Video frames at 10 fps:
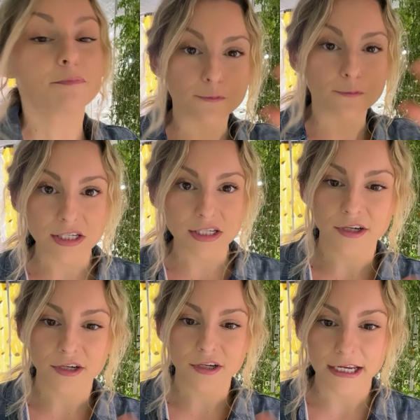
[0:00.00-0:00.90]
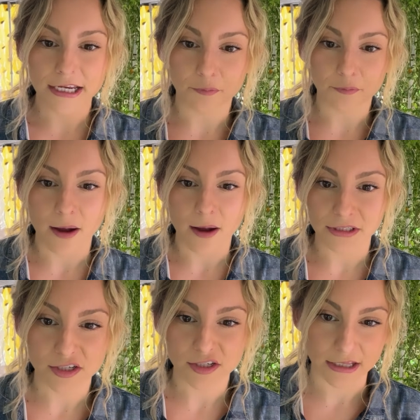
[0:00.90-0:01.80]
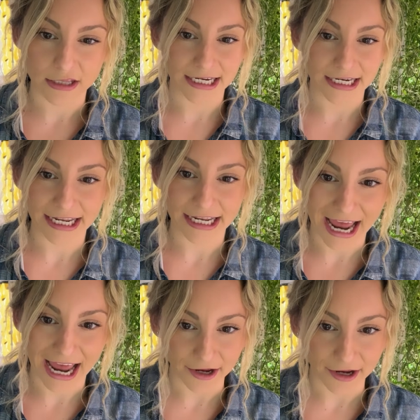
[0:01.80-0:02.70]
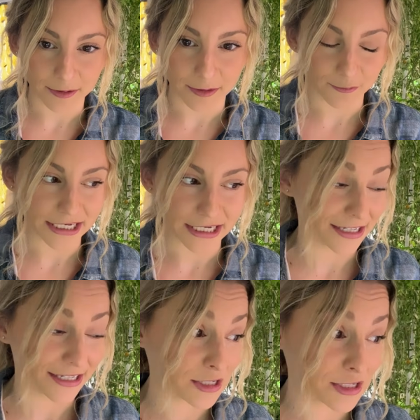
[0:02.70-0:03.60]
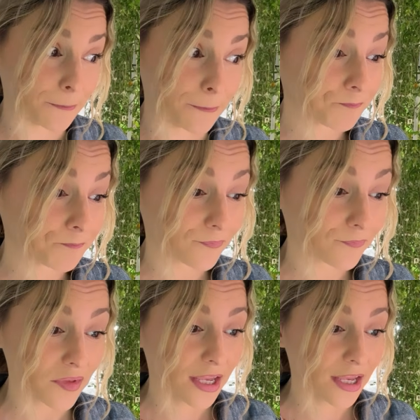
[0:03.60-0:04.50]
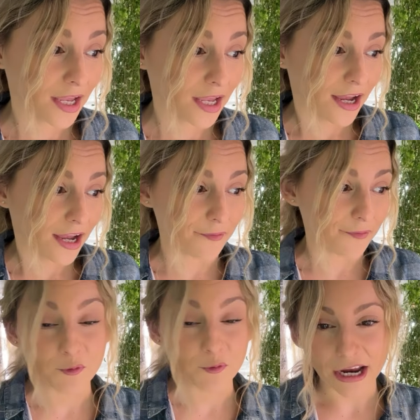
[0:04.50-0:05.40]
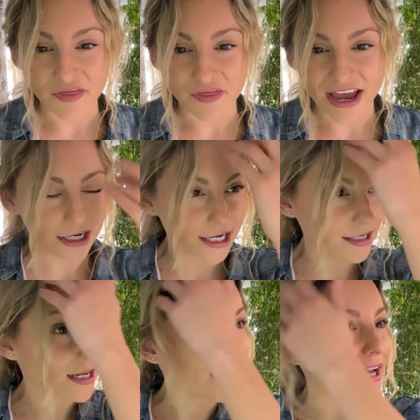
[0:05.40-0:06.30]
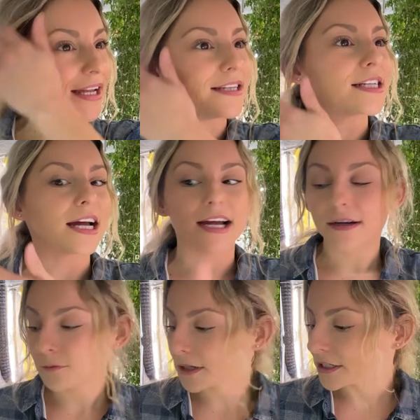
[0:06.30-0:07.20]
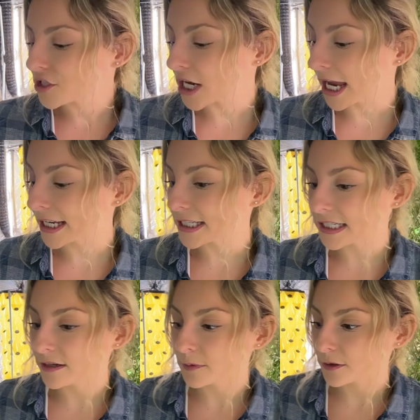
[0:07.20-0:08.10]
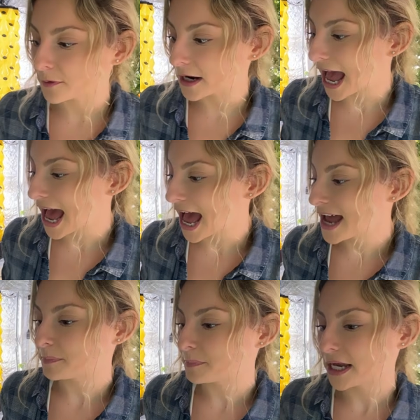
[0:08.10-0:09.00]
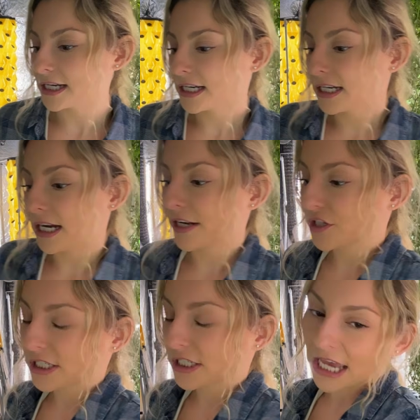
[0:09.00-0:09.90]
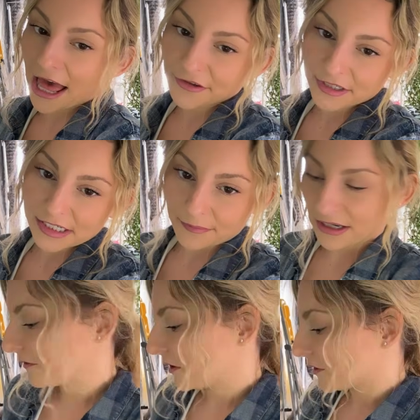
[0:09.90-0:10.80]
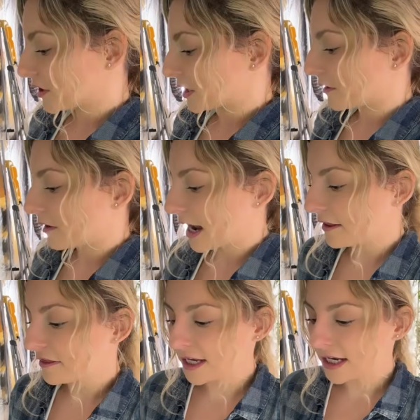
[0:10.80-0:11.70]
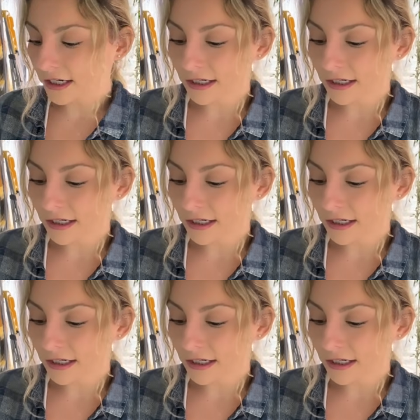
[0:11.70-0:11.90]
recirculated properly so that I can get an accurate reading. And so I've been working on that, and we're gonna check and see where we're at, but I just gathered some info. So I think